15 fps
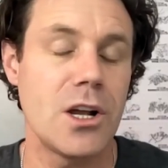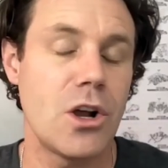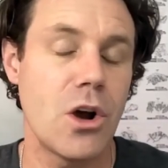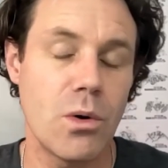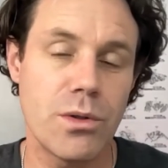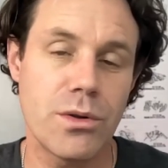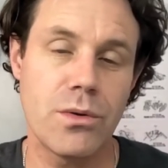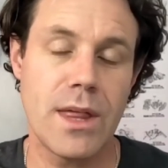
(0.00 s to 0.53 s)

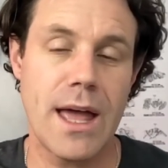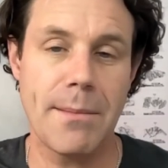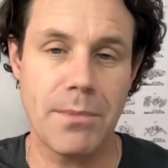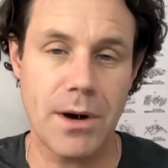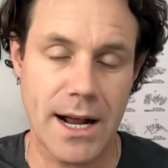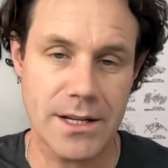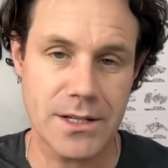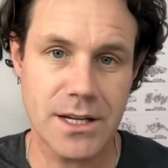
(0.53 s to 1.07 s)
Go through that
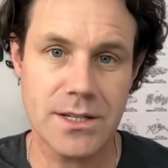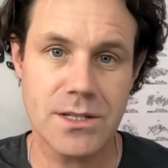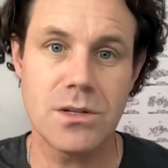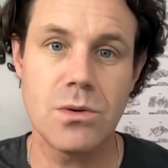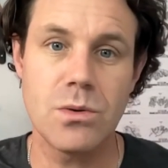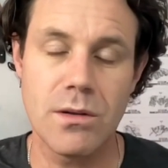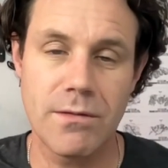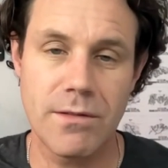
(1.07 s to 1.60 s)
process,
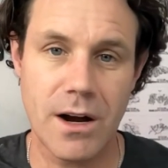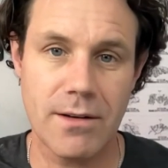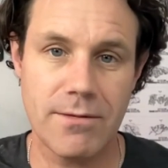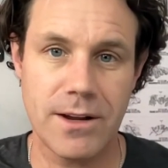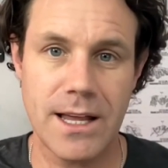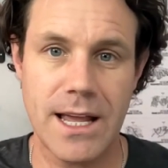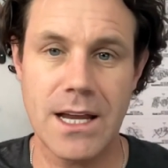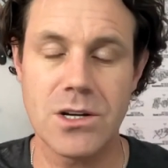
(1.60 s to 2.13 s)
do the
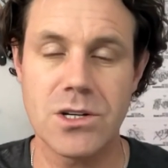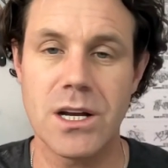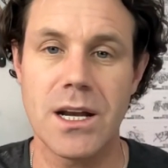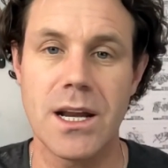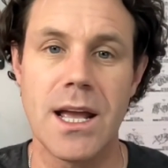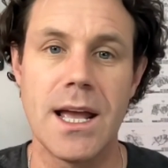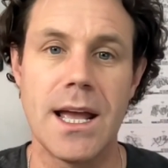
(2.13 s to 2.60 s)
verification.